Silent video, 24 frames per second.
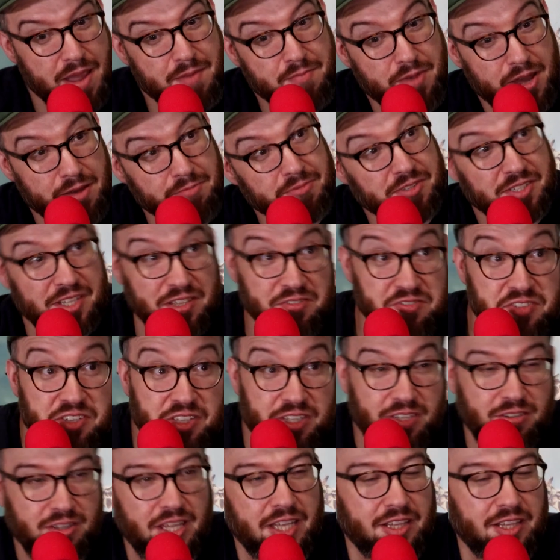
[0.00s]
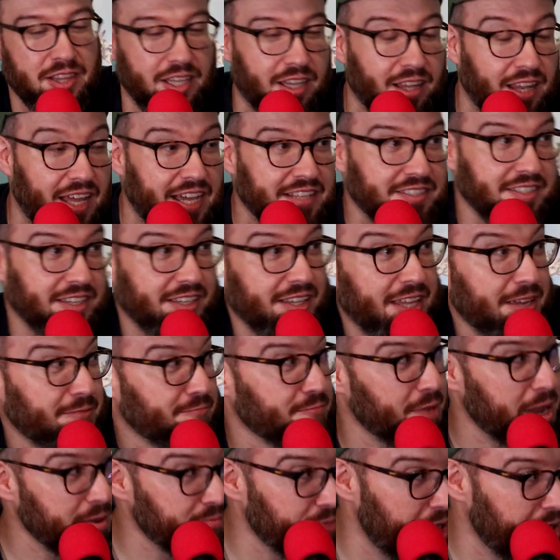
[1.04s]
my mom sent like the classic, like
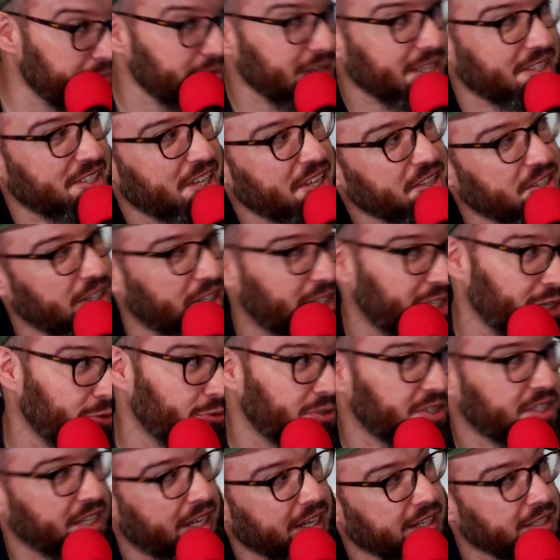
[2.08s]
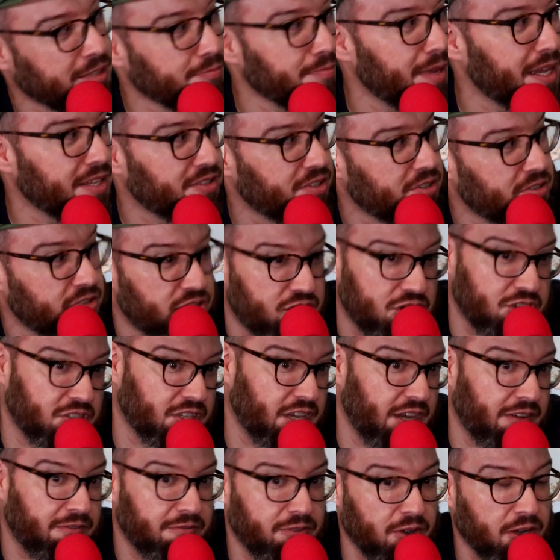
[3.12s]
my mommy sent a cute text message. She's
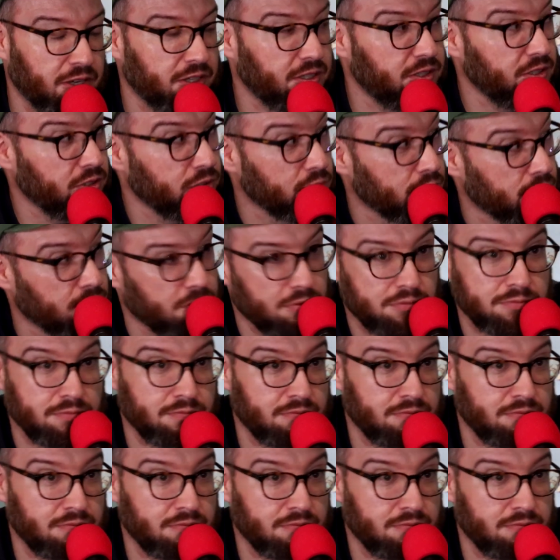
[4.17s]
like, fuck you.